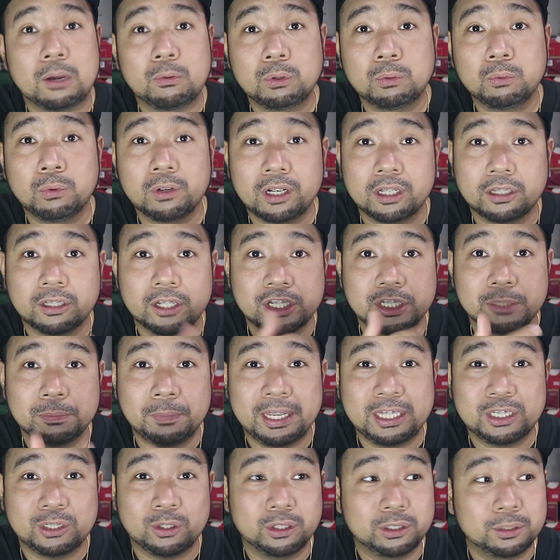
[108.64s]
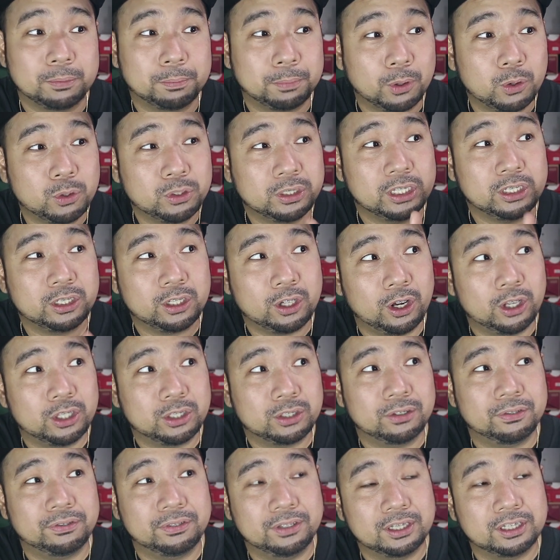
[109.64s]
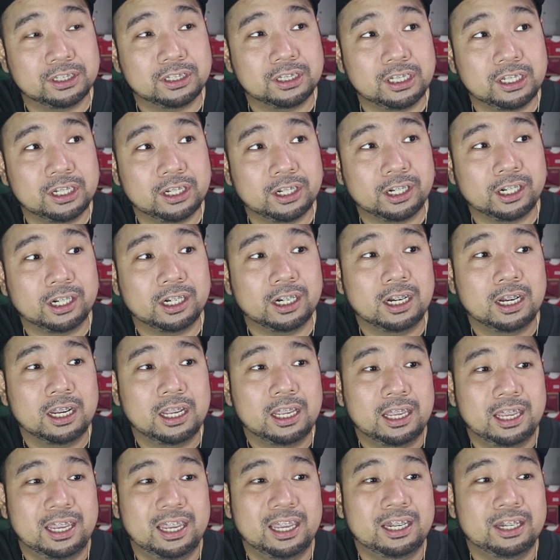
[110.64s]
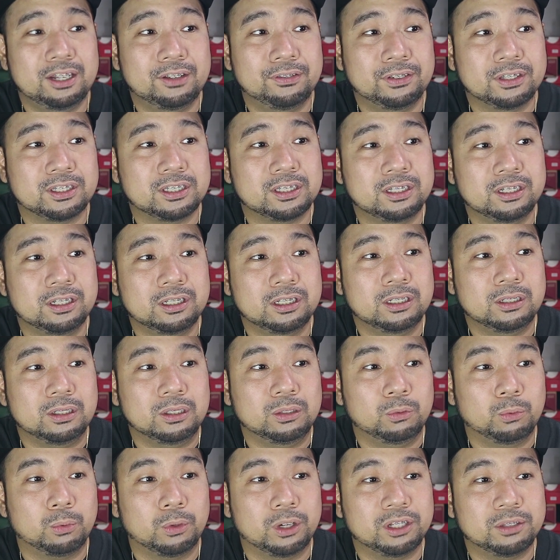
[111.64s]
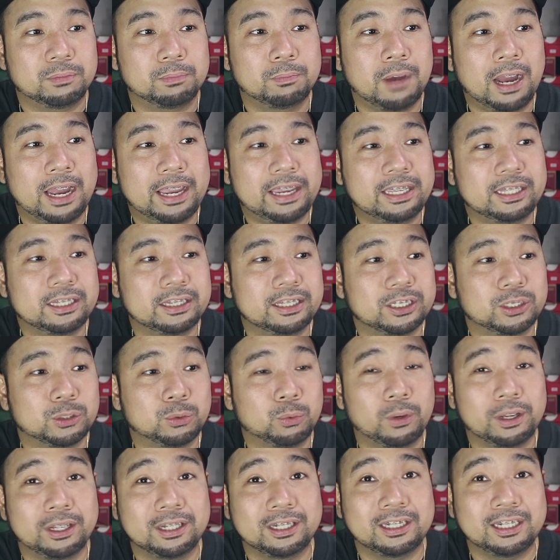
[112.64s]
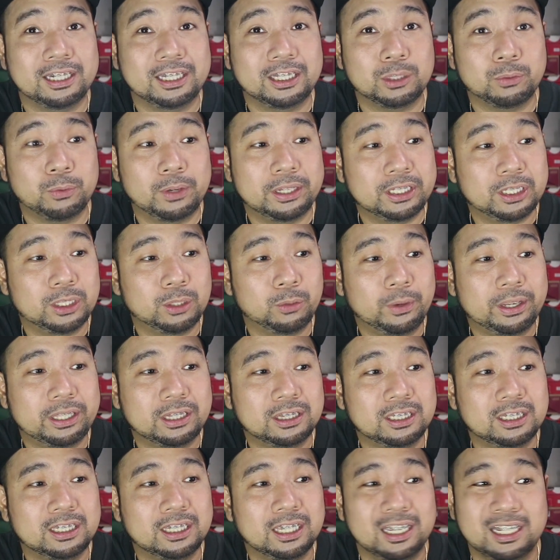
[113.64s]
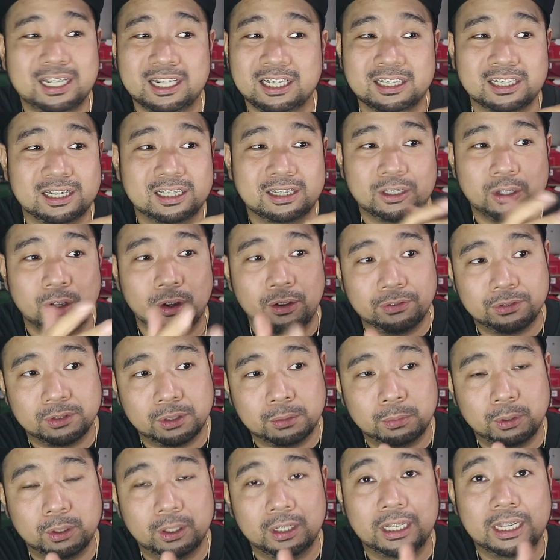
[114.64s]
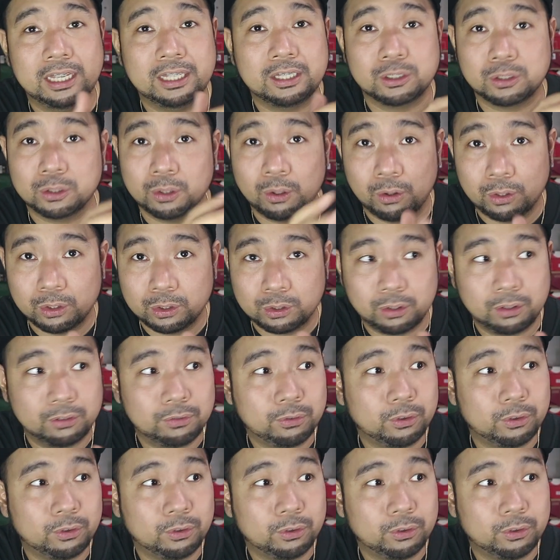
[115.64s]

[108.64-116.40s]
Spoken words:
I would want to touch base on the pros and cons of this sneaker, and if it's still worth buying this one in 2020, and is it comfortable, and so on and so